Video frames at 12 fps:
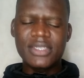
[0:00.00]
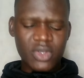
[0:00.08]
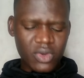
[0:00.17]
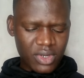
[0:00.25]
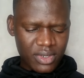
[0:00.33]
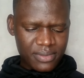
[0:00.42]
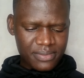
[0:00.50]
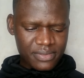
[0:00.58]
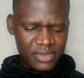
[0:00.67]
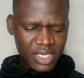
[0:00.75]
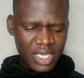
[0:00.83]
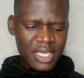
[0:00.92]
as all.
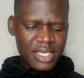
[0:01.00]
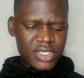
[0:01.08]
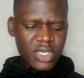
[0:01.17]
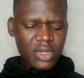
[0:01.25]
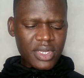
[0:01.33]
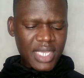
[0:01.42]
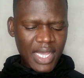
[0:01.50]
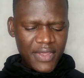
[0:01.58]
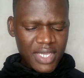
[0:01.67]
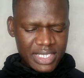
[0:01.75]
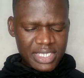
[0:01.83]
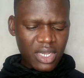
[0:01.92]
So
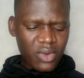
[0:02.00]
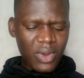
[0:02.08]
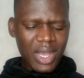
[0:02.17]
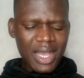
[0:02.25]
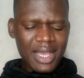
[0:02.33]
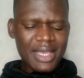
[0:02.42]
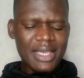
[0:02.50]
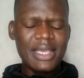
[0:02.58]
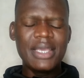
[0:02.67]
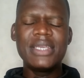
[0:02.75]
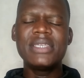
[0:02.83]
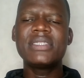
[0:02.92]
Rigathi Gachagua
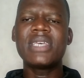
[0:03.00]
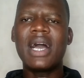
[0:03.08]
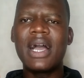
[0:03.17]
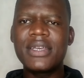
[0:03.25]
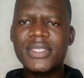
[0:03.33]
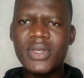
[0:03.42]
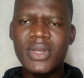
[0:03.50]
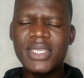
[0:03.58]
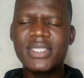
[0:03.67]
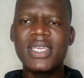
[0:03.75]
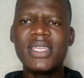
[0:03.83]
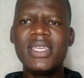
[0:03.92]
is
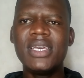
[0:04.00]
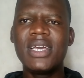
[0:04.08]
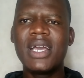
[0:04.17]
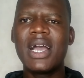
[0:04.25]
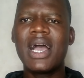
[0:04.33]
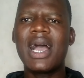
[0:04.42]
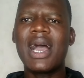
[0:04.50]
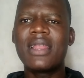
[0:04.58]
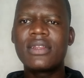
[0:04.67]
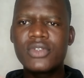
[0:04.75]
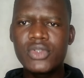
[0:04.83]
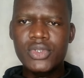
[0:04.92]
isolated
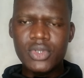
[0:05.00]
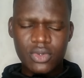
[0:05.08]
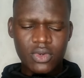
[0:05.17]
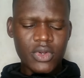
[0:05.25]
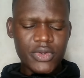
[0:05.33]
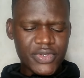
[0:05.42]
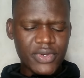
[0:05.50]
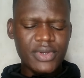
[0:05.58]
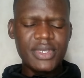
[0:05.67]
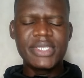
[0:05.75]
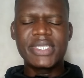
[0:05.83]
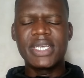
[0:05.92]
and Ruto
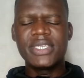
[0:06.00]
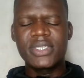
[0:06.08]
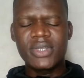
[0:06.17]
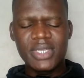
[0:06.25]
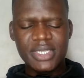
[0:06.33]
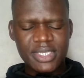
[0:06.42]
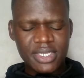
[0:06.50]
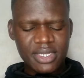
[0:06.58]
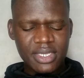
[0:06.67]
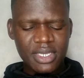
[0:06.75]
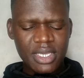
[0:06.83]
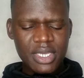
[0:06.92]
also is isolated.
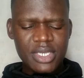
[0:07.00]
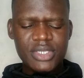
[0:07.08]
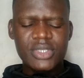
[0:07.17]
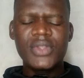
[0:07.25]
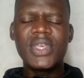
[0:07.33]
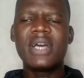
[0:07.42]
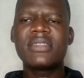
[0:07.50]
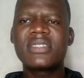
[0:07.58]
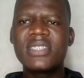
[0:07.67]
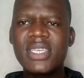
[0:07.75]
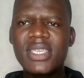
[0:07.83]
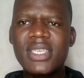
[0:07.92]
So they are
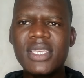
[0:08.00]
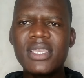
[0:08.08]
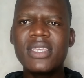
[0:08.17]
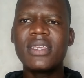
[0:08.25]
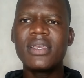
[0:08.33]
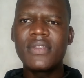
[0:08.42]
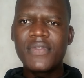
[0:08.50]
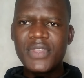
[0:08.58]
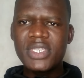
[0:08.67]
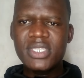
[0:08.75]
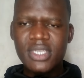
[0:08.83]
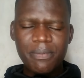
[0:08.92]
seeking
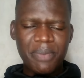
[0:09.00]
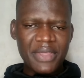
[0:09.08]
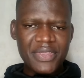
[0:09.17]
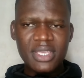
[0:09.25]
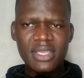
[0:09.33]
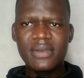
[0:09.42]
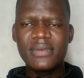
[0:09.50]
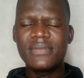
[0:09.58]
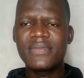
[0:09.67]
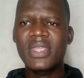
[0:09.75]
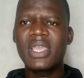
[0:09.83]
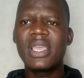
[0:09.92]
this sympathy
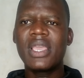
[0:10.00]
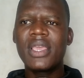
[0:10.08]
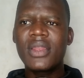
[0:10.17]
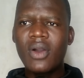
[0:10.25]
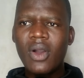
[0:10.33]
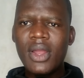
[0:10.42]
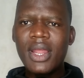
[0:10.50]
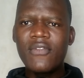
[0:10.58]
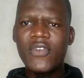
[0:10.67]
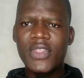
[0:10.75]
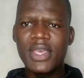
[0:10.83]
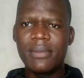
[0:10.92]
in
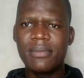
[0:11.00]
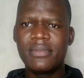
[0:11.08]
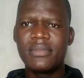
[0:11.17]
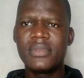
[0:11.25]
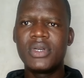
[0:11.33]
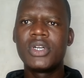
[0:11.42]
order for them